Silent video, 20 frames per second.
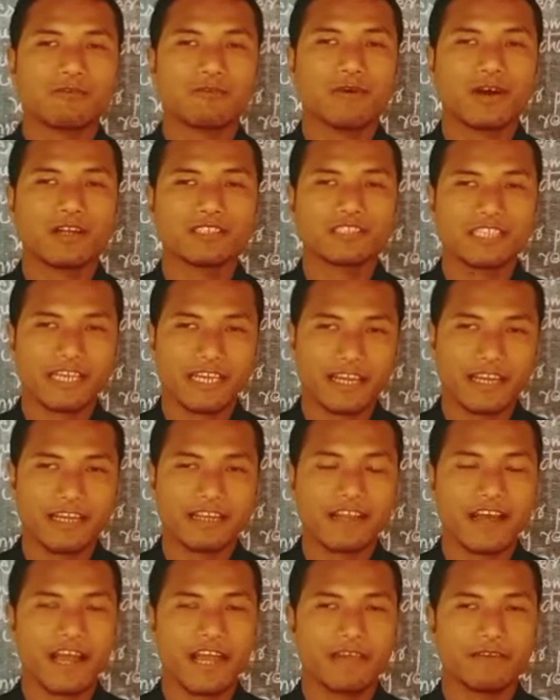once
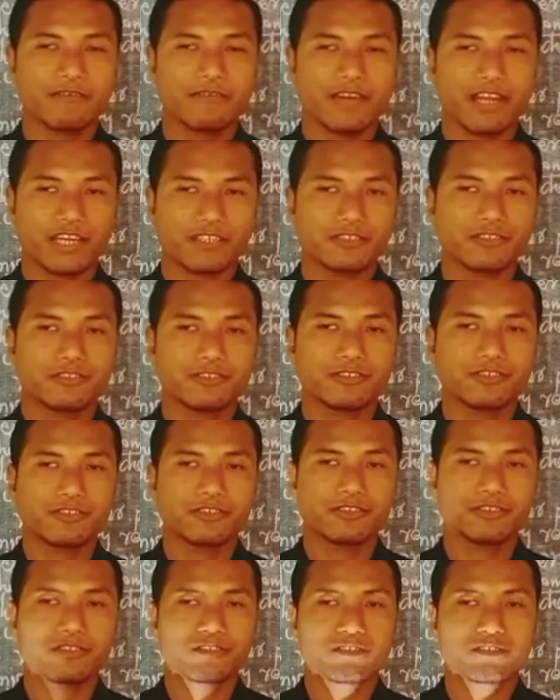again I am back
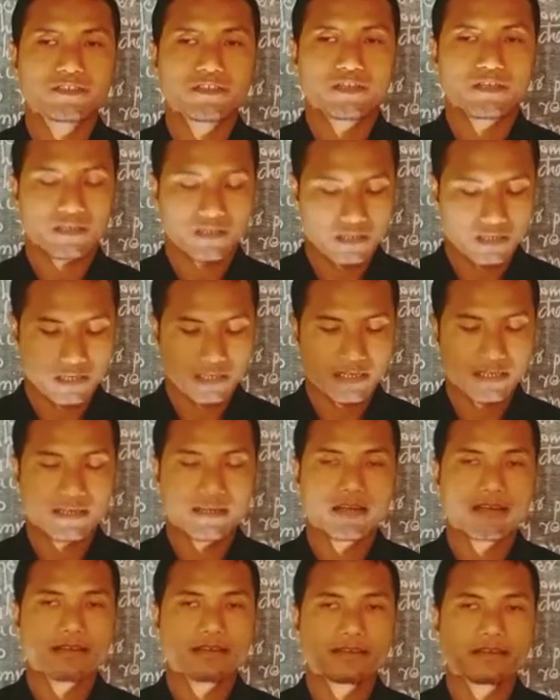to
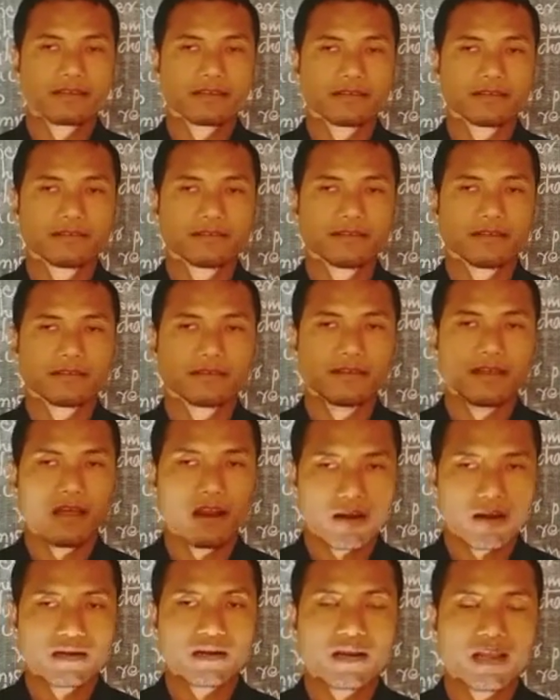
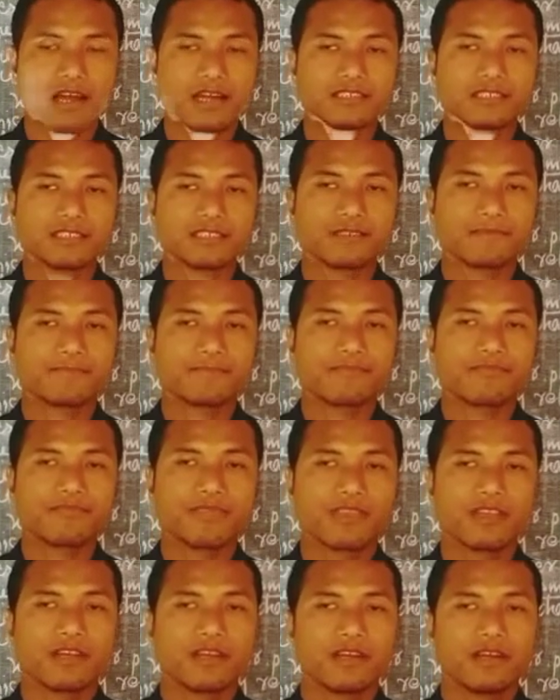our class
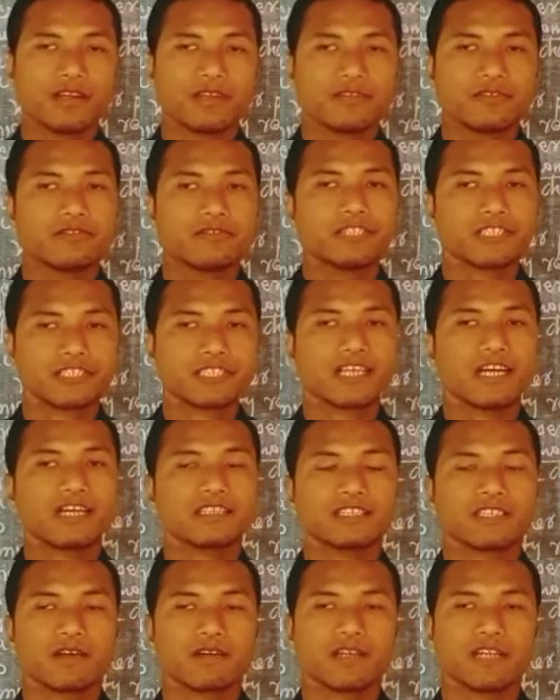to
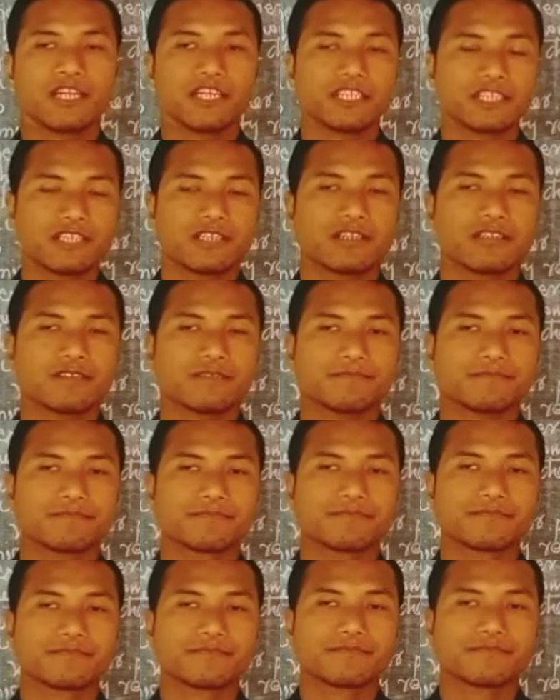discuss our lesson.
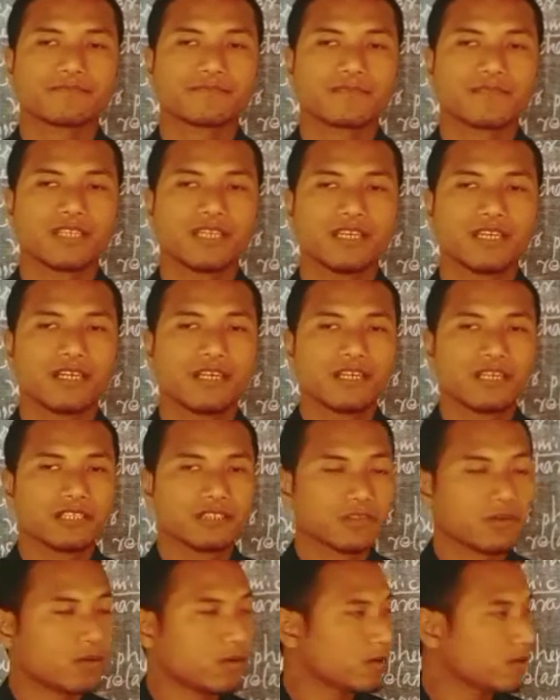
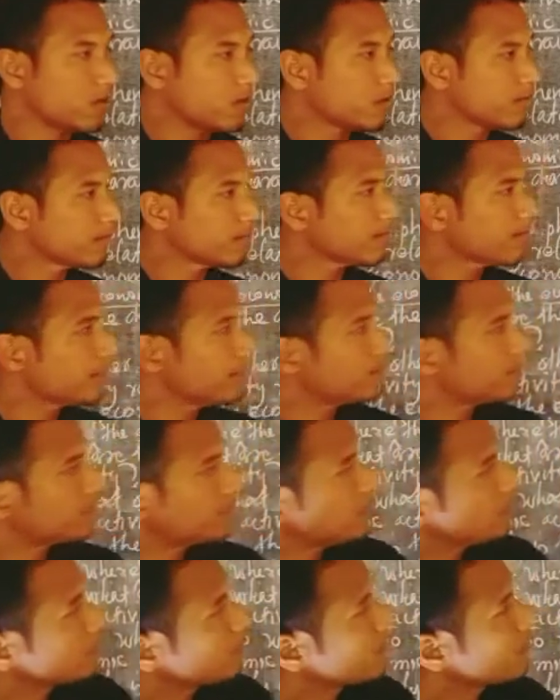So
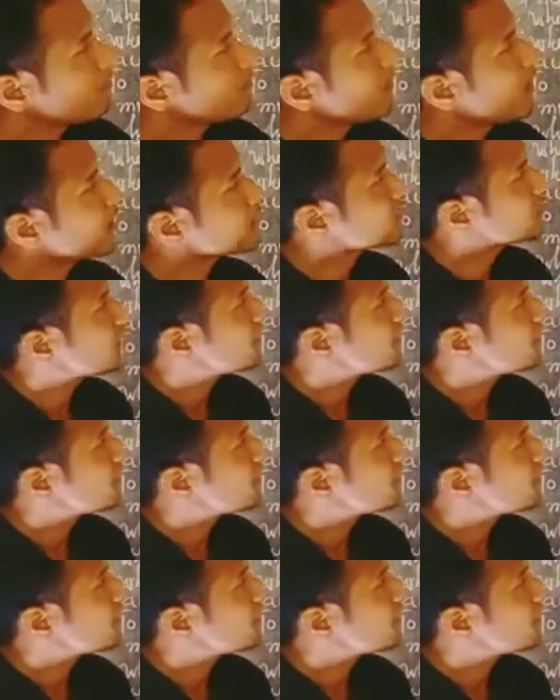from last